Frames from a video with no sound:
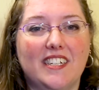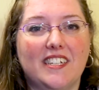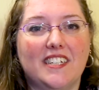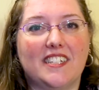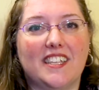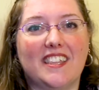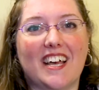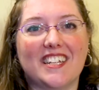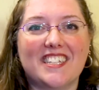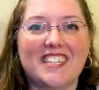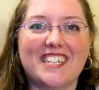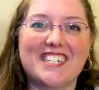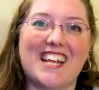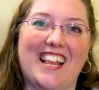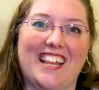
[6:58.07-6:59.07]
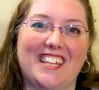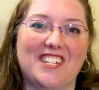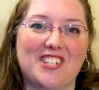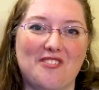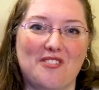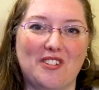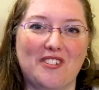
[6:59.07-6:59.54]
See, that's the challenge
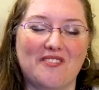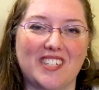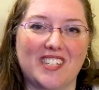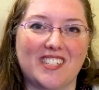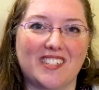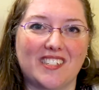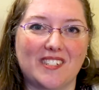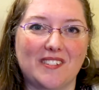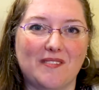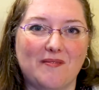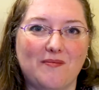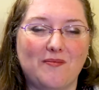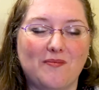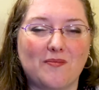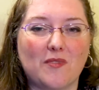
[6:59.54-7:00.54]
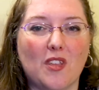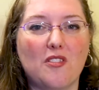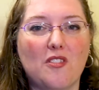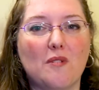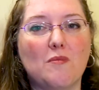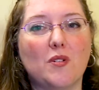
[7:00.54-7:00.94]
in all of this. The more